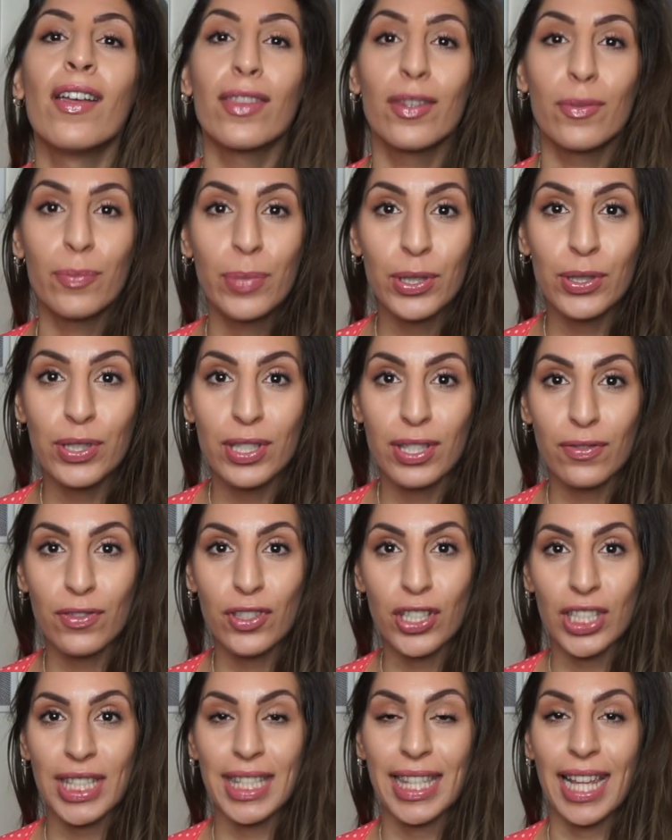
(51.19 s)
The builders have
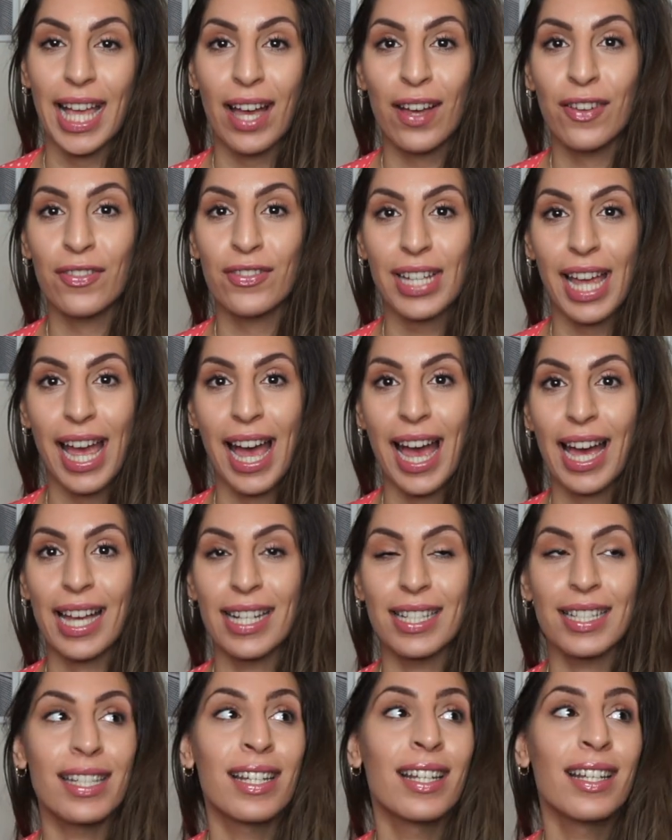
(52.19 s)
just left
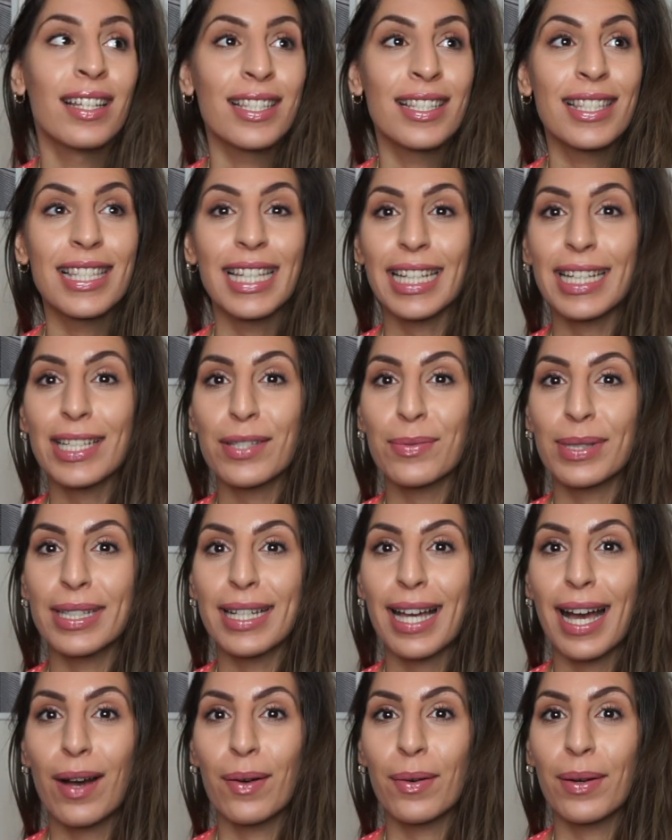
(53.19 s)
and seeing as we're
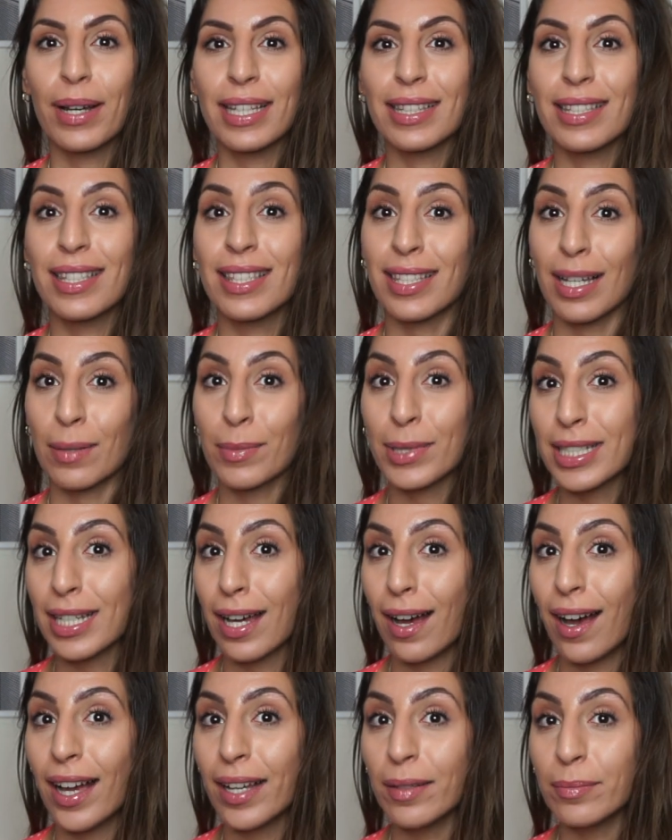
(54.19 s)
now in
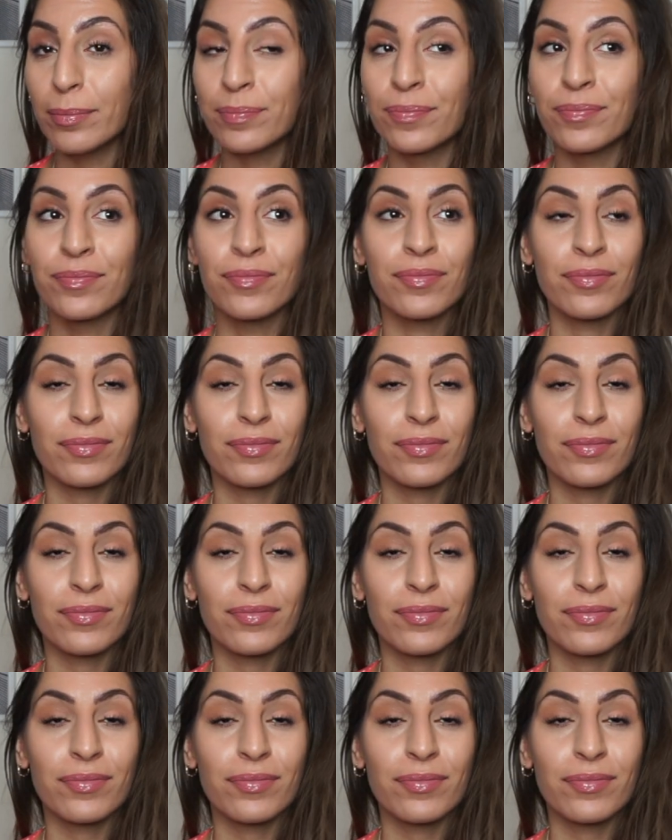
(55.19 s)
summertime,